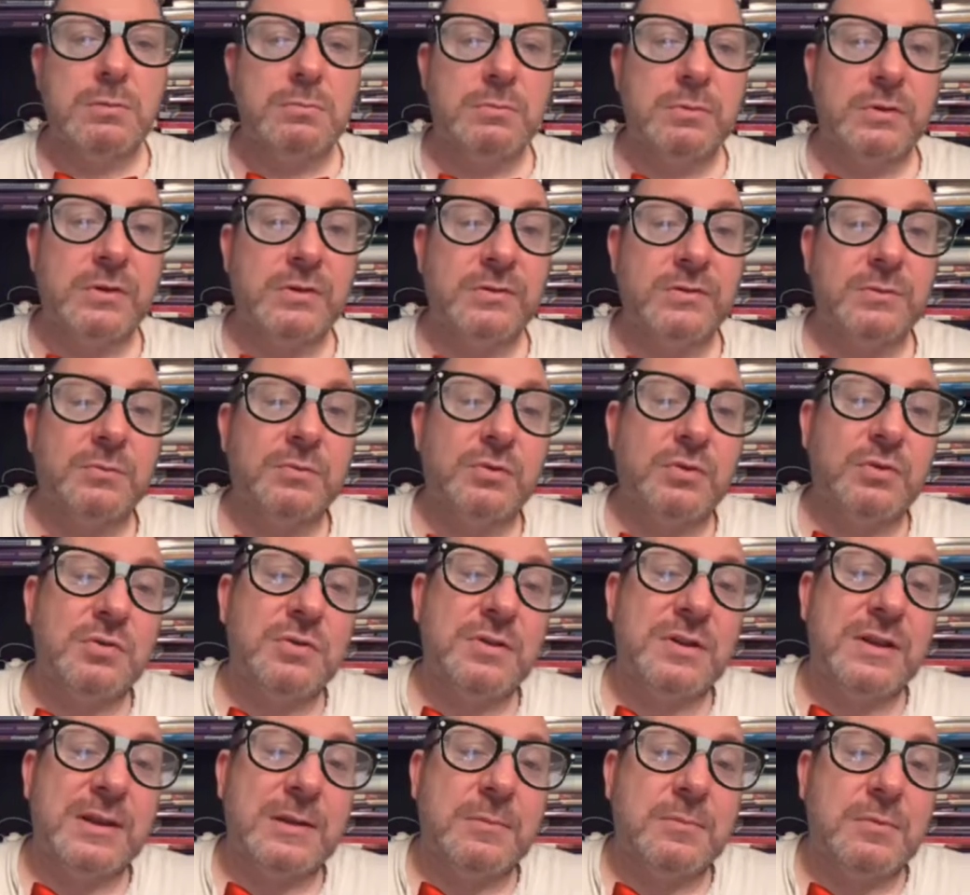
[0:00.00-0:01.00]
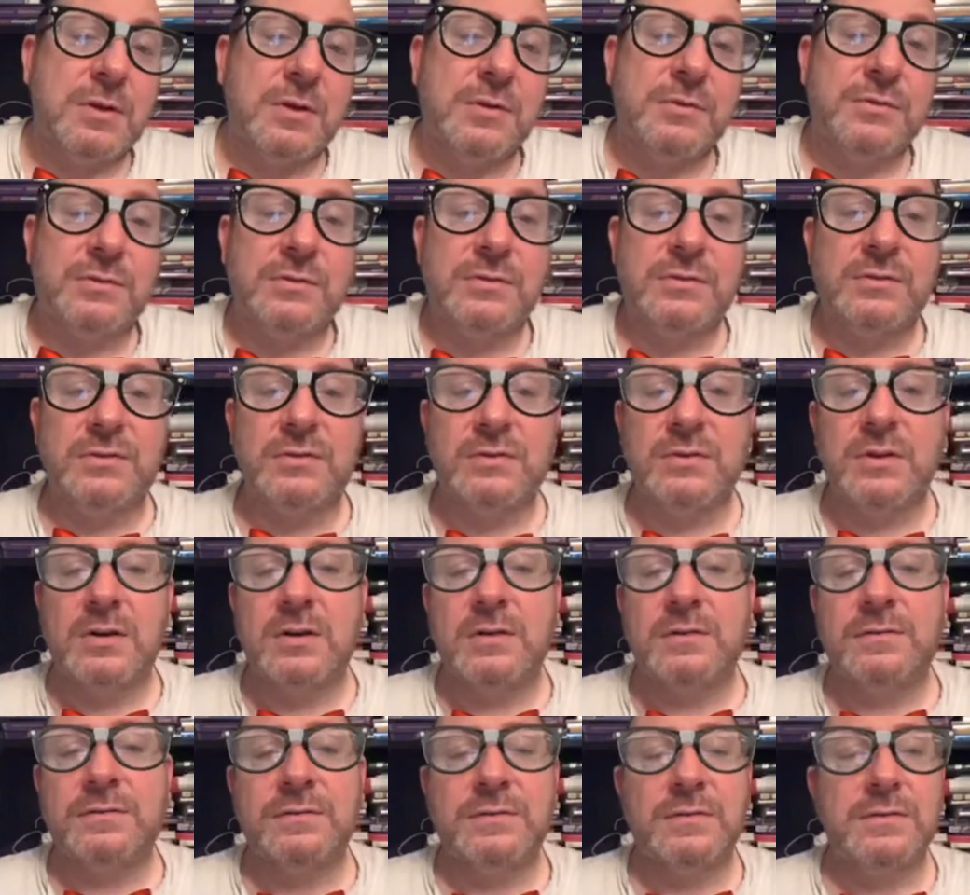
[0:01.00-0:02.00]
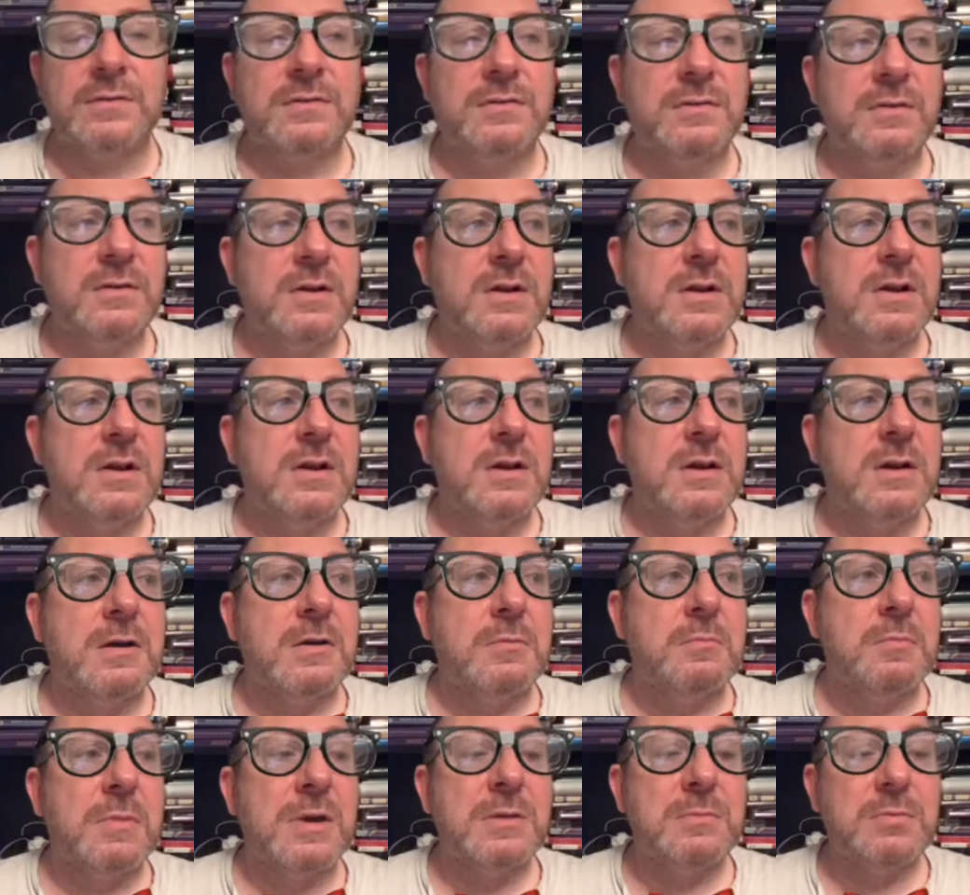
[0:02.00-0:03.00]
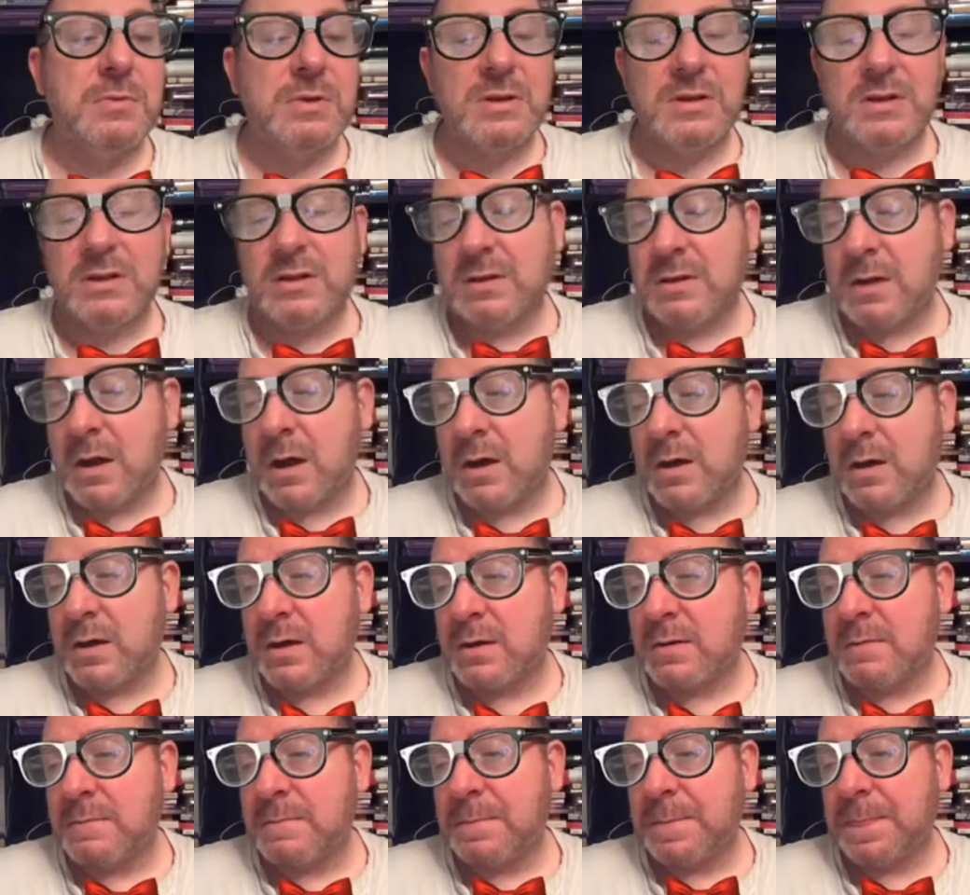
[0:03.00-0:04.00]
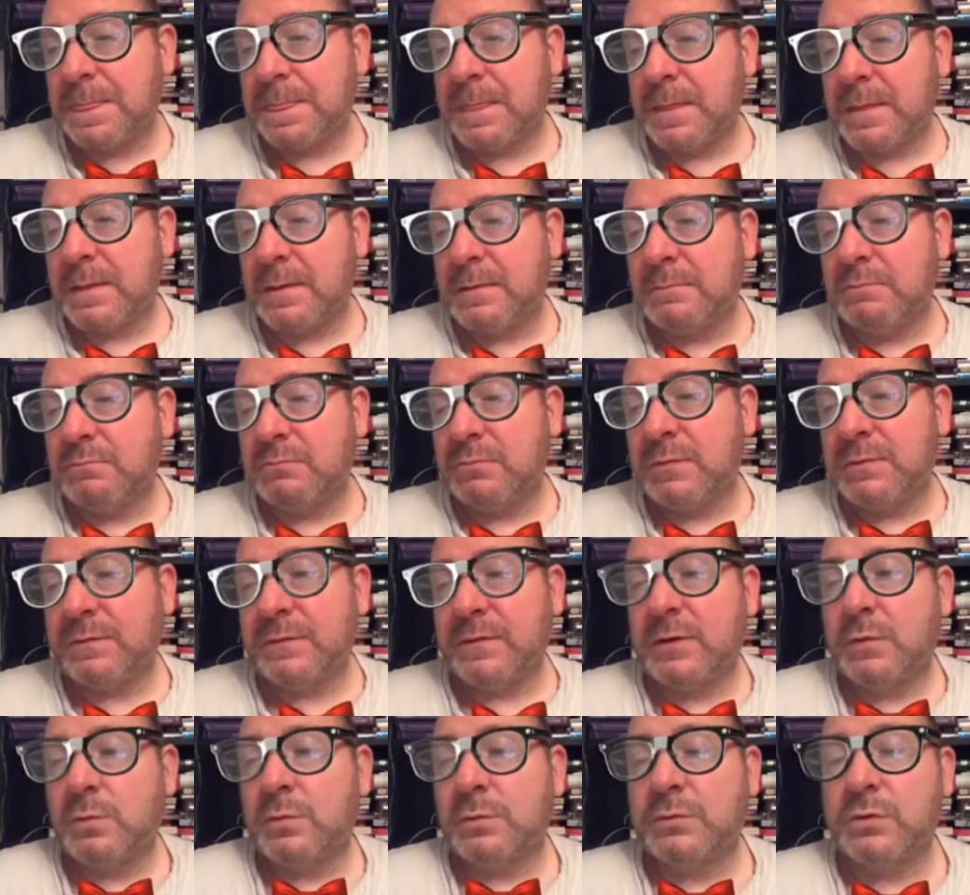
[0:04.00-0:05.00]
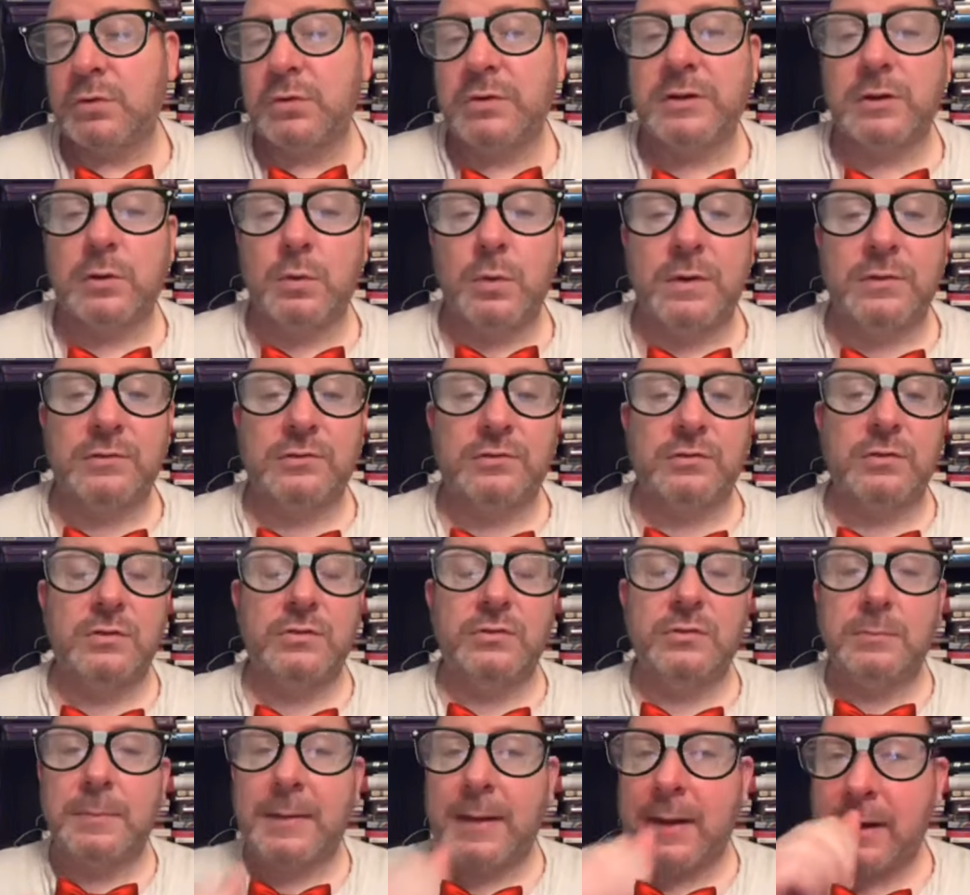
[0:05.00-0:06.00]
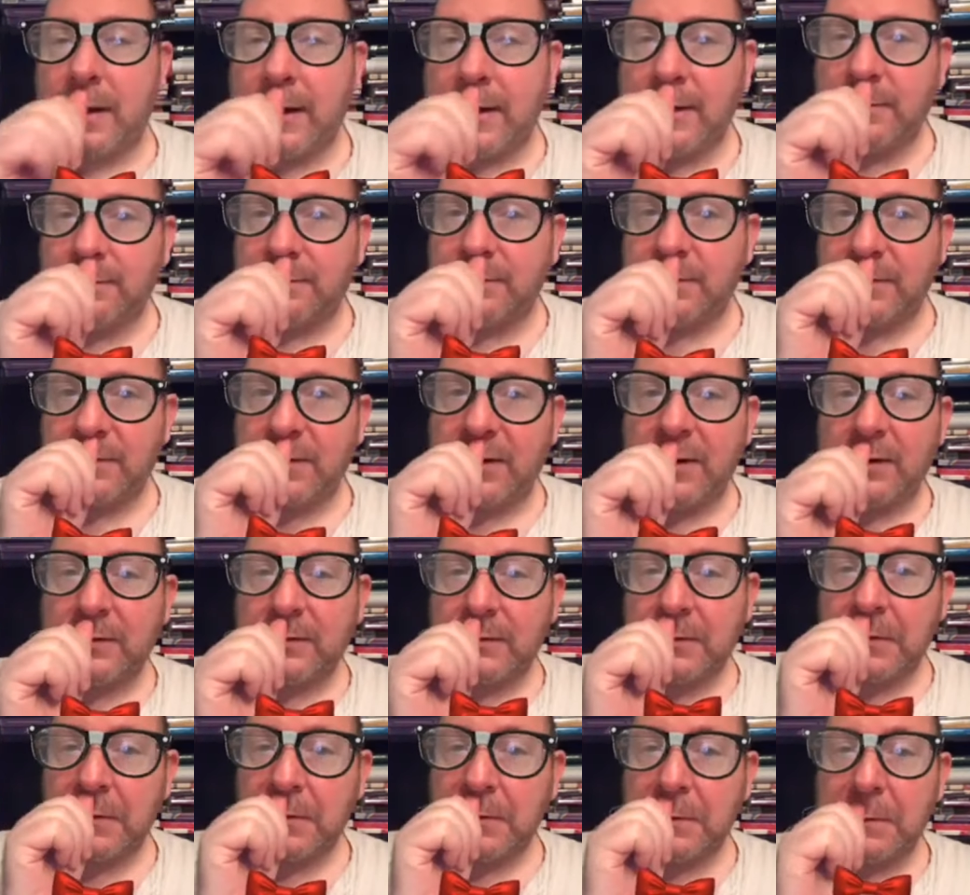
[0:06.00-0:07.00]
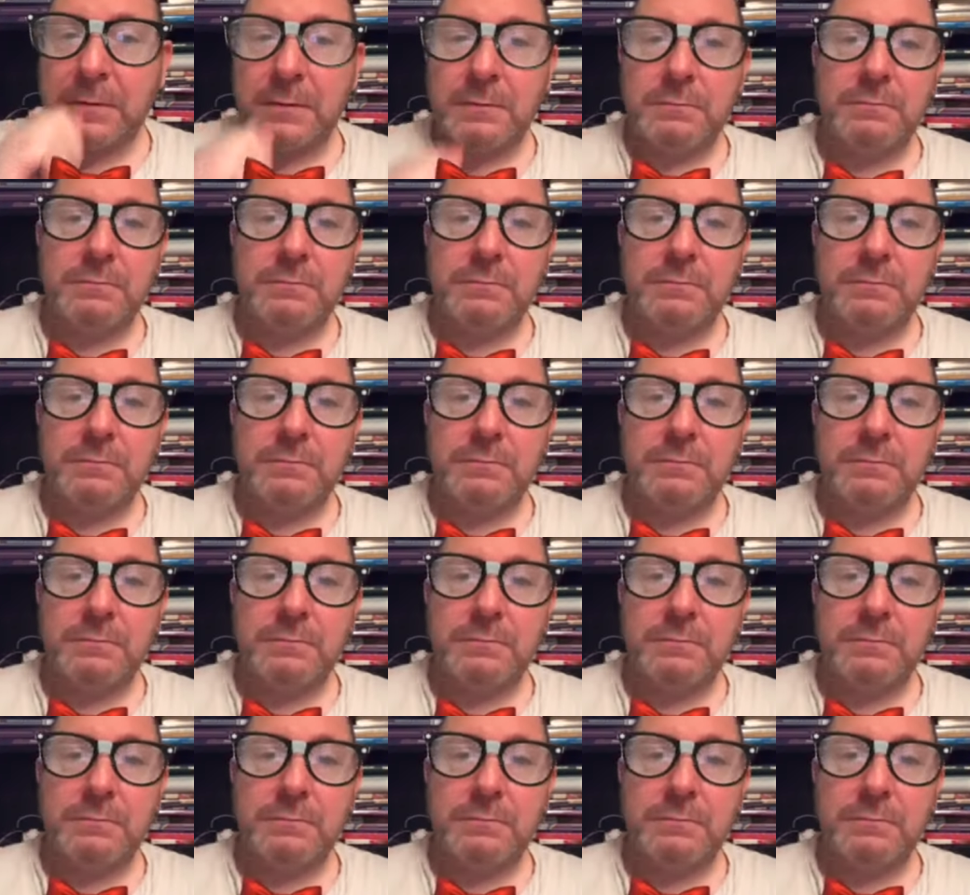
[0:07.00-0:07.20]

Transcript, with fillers: because I'm doing the hypnosis stuff, and maybe um, if anyone's got any questions about anything that I do,